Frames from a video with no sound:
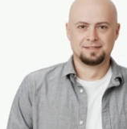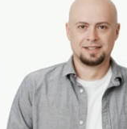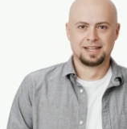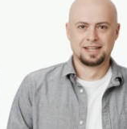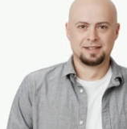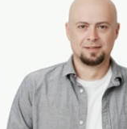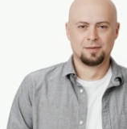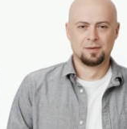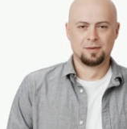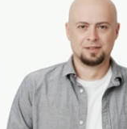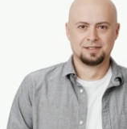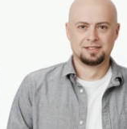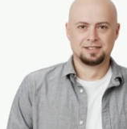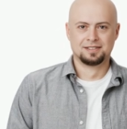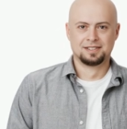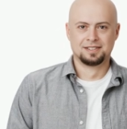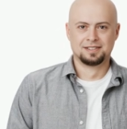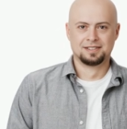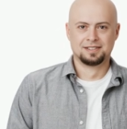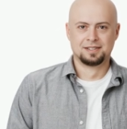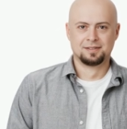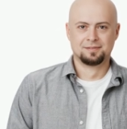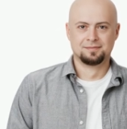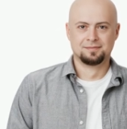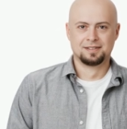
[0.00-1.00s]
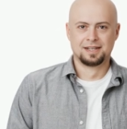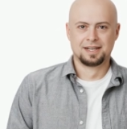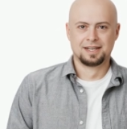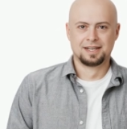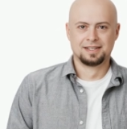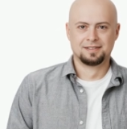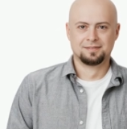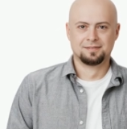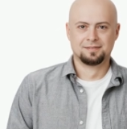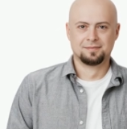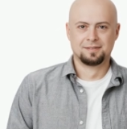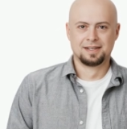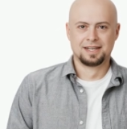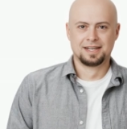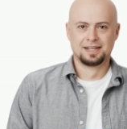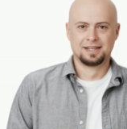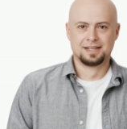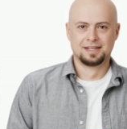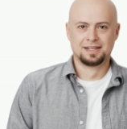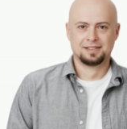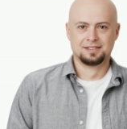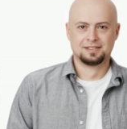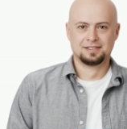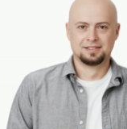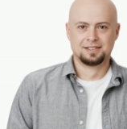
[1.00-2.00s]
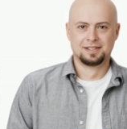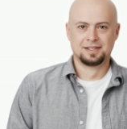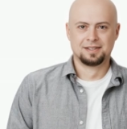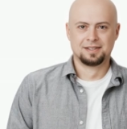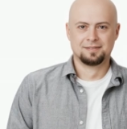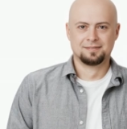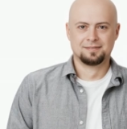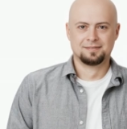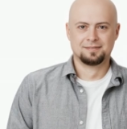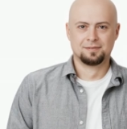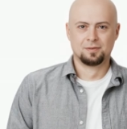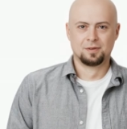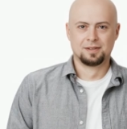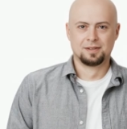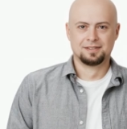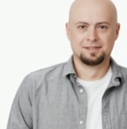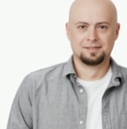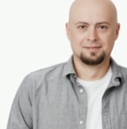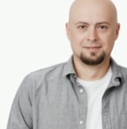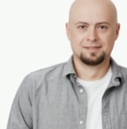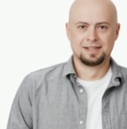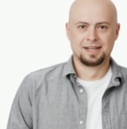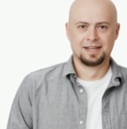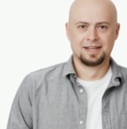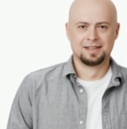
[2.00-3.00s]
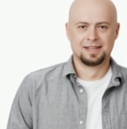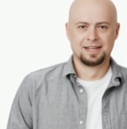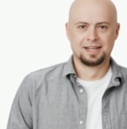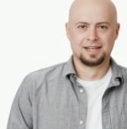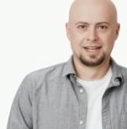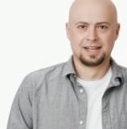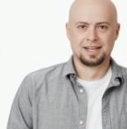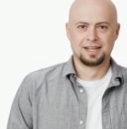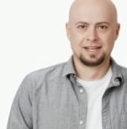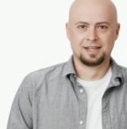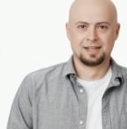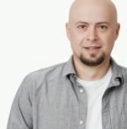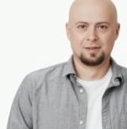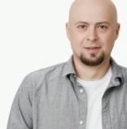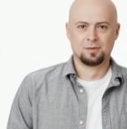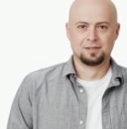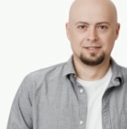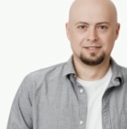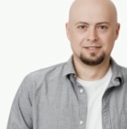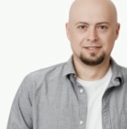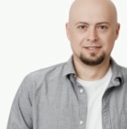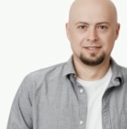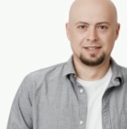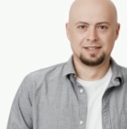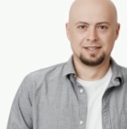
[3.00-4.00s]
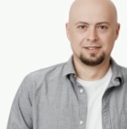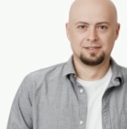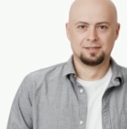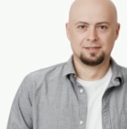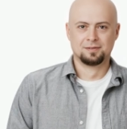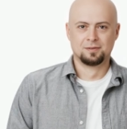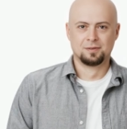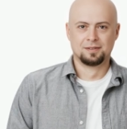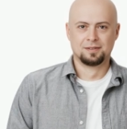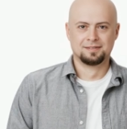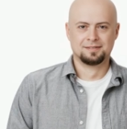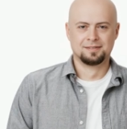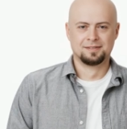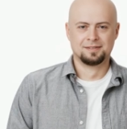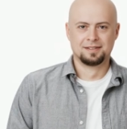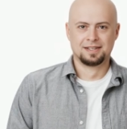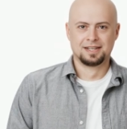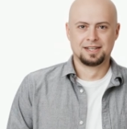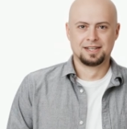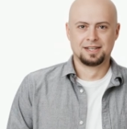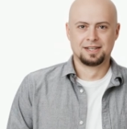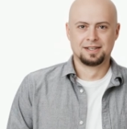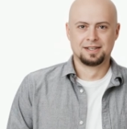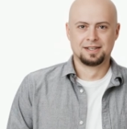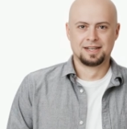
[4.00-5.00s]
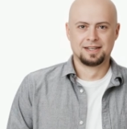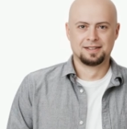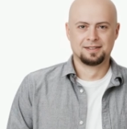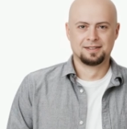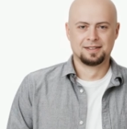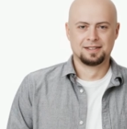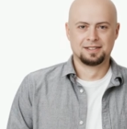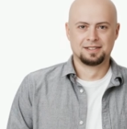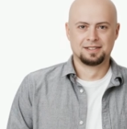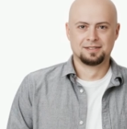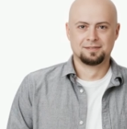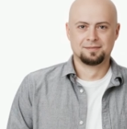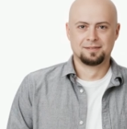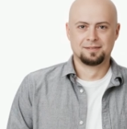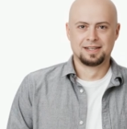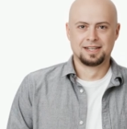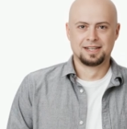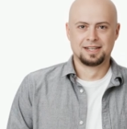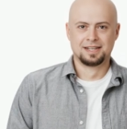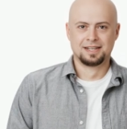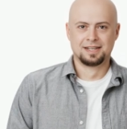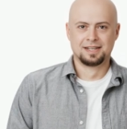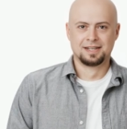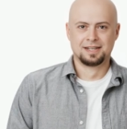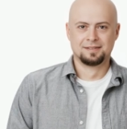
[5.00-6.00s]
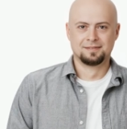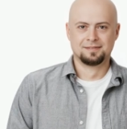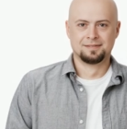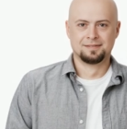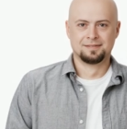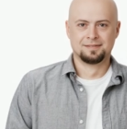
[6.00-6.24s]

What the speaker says: It was a city of nightmares, where the very air was thick with fear and despair.